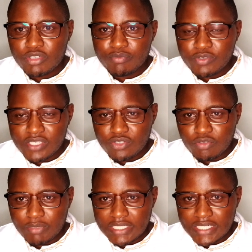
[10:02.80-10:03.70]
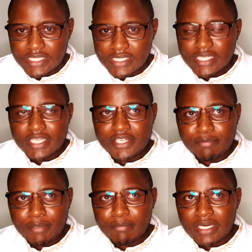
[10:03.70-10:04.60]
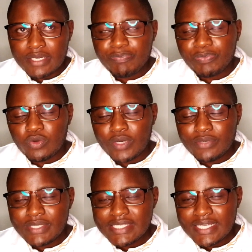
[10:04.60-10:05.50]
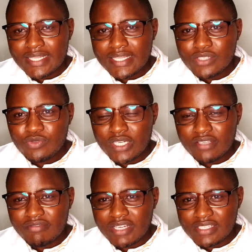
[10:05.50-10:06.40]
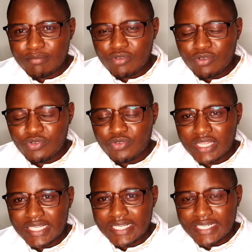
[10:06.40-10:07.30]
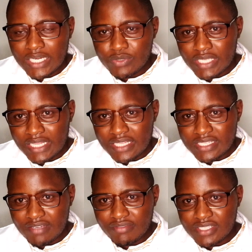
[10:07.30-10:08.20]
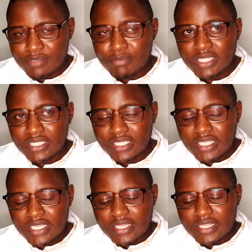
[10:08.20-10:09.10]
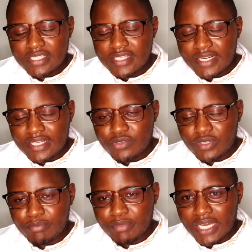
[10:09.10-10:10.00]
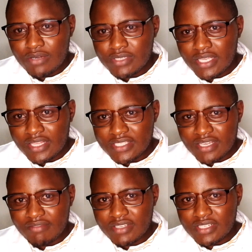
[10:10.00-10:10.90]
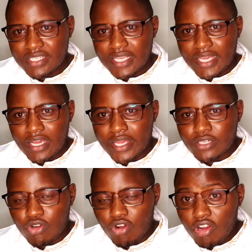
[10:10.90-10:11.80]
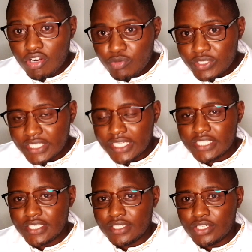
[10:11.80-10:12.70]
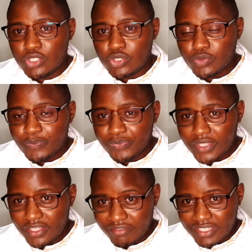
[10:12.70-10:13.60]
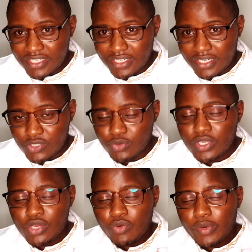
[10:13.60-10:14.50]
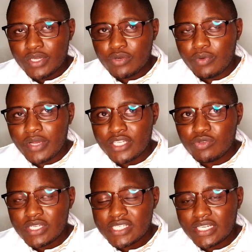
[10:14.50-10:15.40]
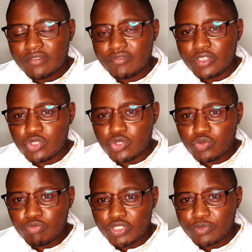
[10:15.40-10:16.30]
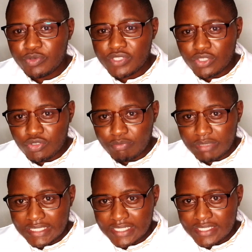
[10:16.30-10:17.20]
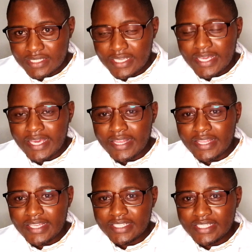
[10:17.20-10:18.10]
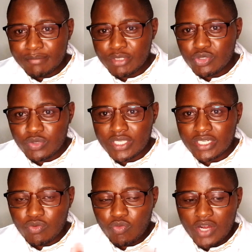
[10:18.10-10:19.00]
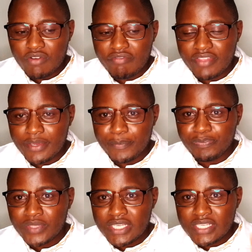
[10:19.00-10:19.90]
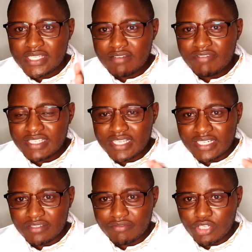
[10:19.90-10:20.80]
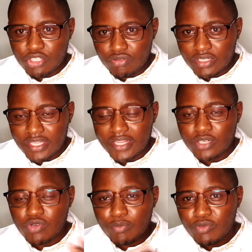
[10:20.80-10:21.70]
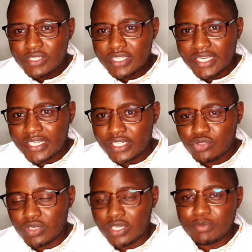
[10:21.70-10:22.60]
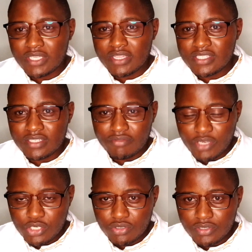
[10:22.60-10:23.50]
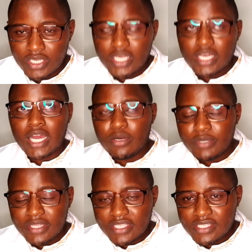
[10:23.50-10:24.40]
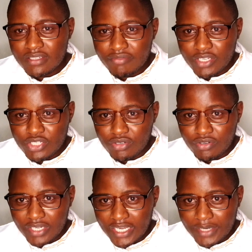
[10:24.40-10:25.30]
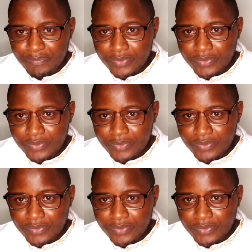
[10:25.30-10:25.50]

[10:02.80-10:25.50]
multiple sexual partners, remember, when we insert this, we leave a small drain outside in the cervix, meaning this drain will be outside in the cervix and almost getting into the vagina. So when you get yourself into multiple sexual partners, and then in between one of them suffers an infection, then you are most likely to capture this infection. How will this infection occur?